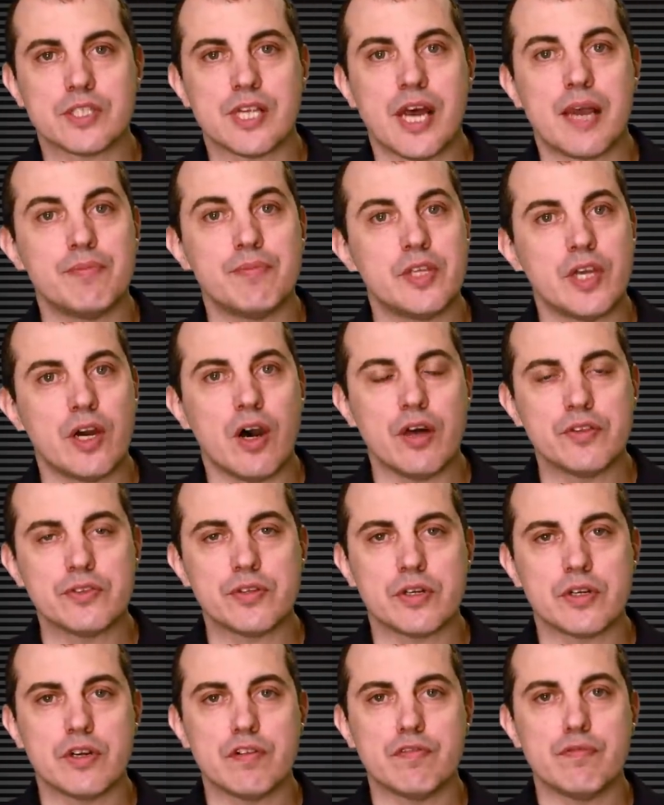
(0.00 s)
I'm the
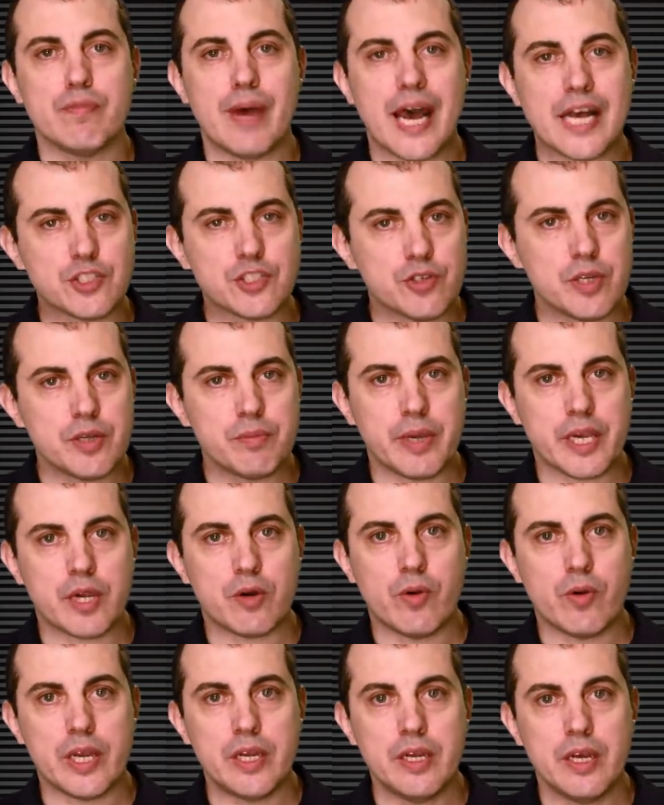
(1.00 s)
author of Mastering
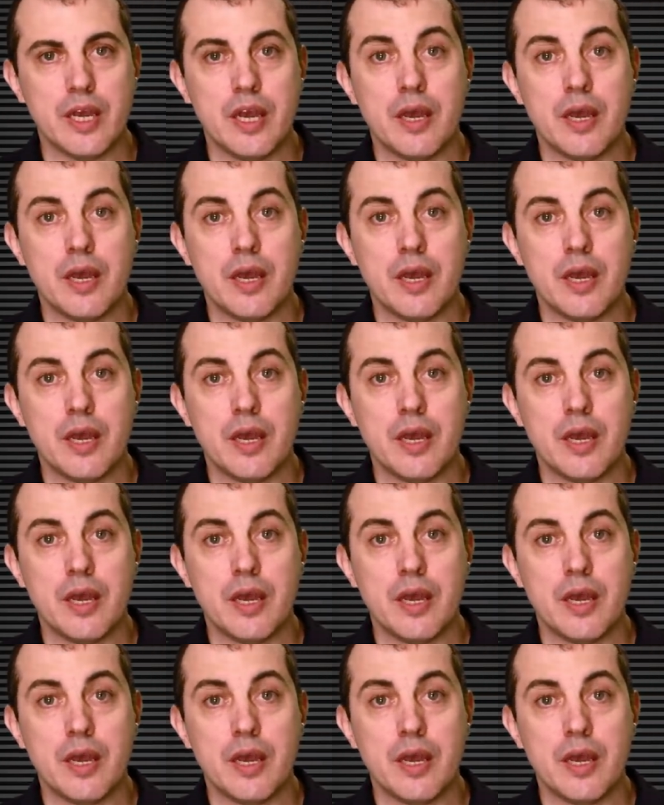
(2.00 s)
Bitcoin,